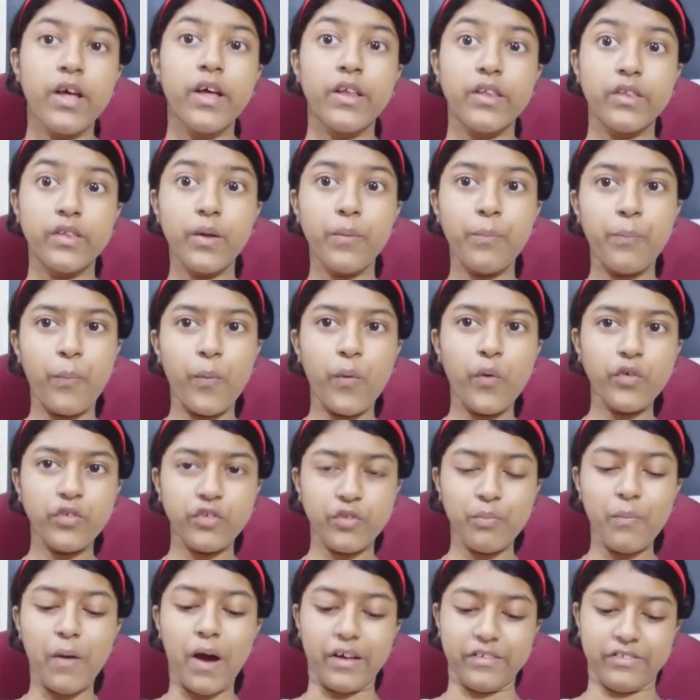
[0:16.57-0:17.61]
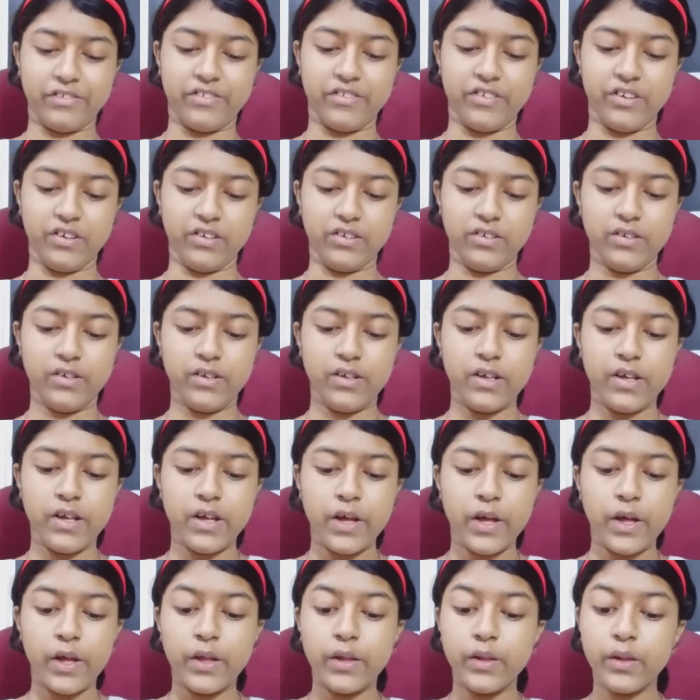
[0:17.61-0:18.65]
The postmaster.
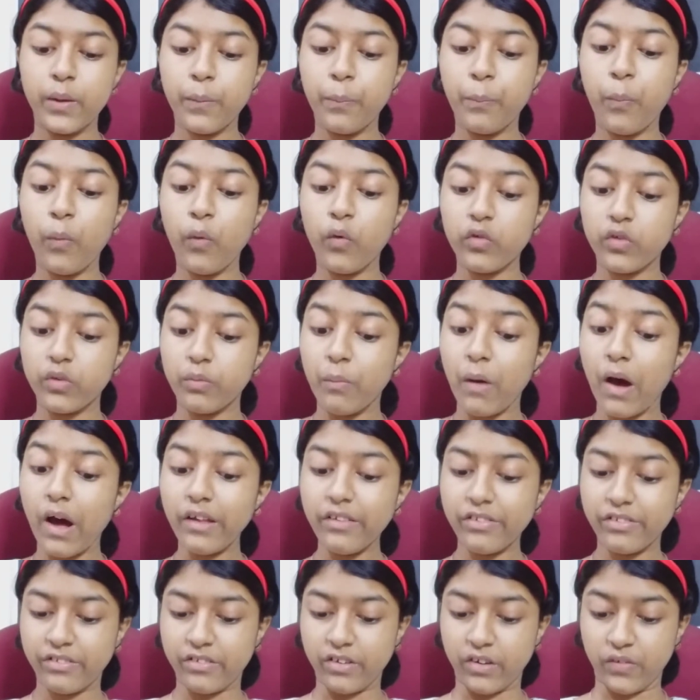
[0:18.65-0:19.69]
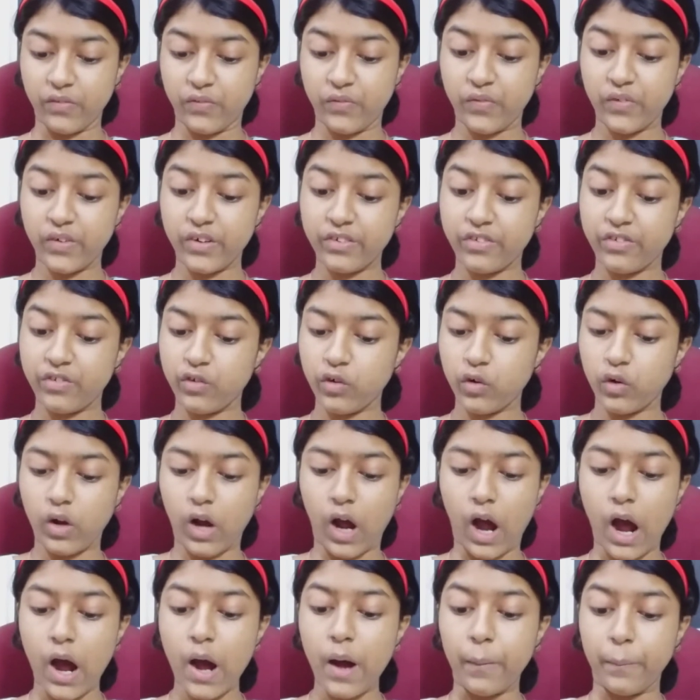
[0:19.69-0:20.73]
The postmaster first took
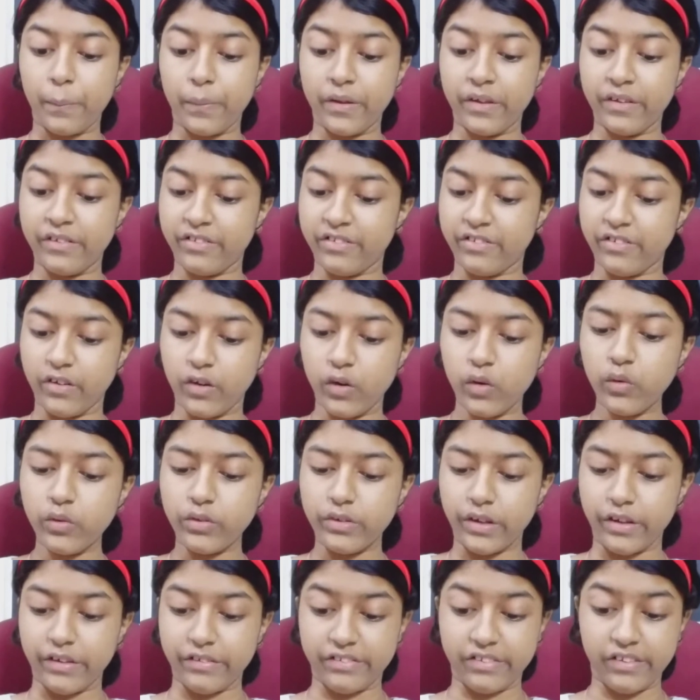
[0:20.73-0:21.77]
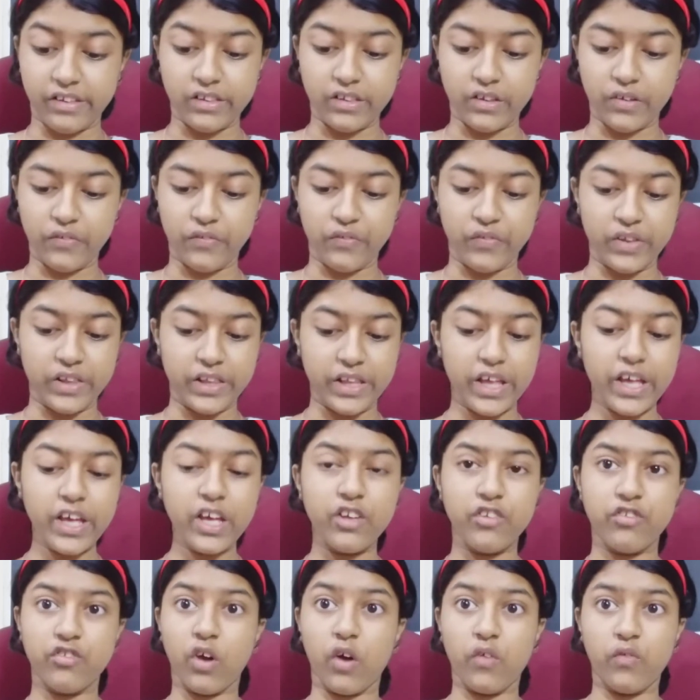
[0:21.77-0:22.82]
up his duties in a
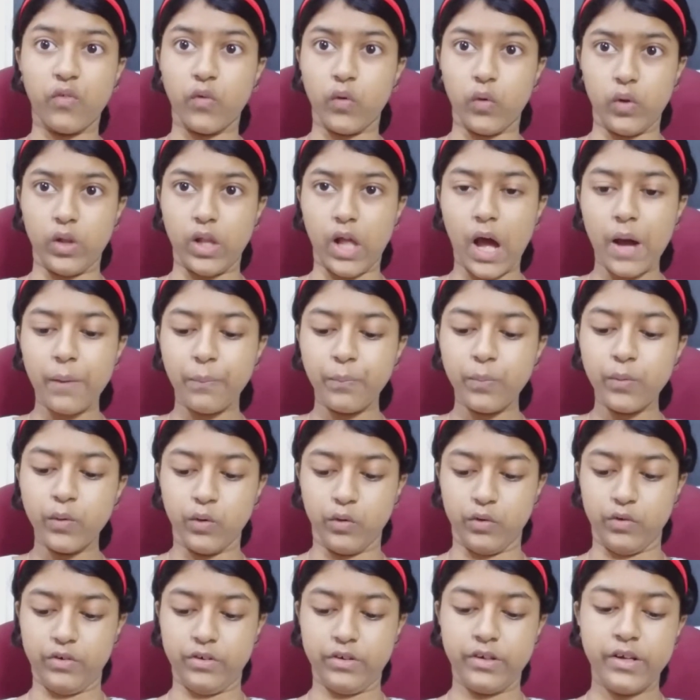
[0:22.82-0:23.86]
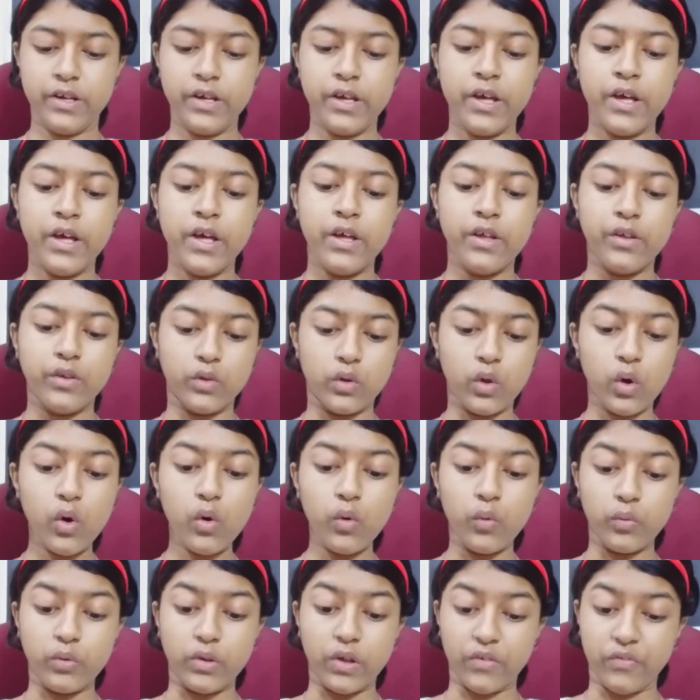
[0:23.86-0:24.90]
village of Ulapur.
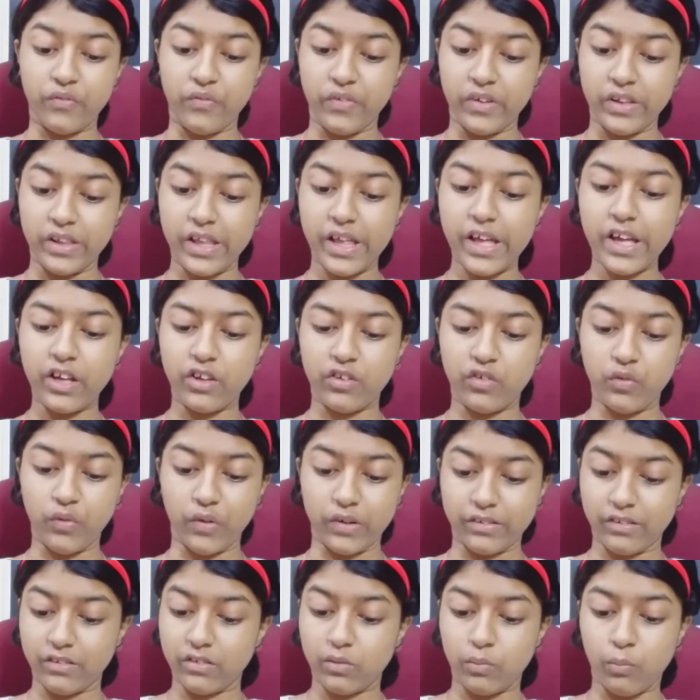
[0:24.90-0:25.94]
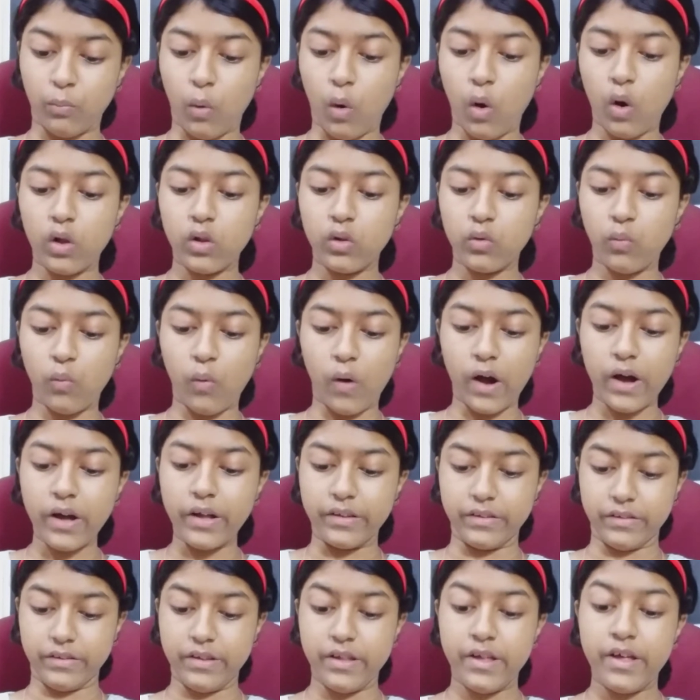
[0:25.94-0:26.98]
Though the village was a small
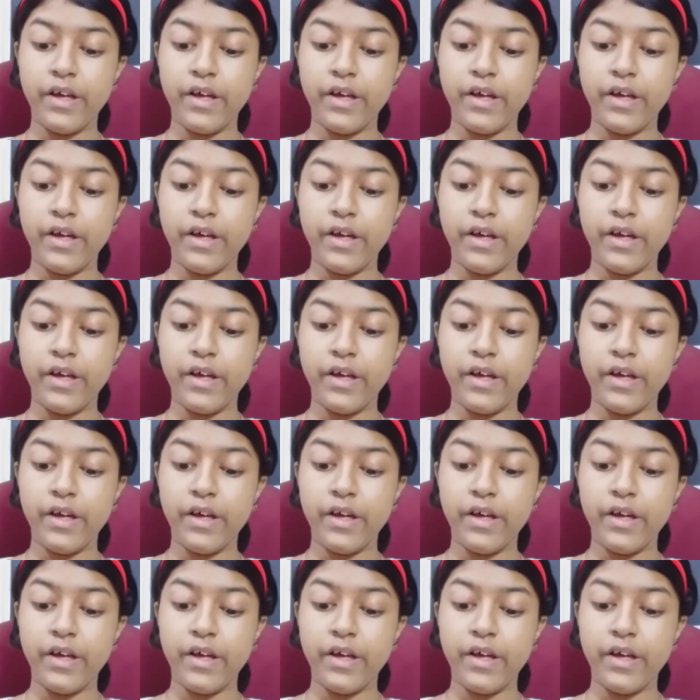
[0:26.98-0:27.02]
one,